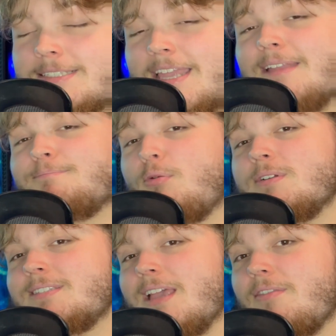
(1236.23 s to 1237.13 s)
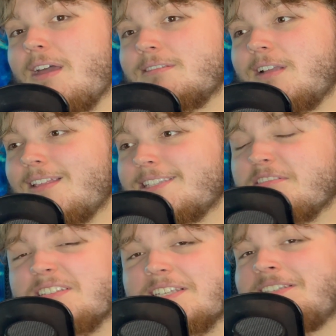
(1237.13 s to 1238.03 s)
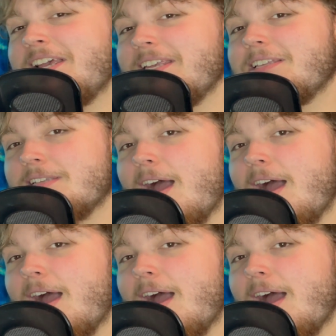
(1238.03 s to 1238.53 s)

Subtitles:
Stanton points out that Godzilla's a ticking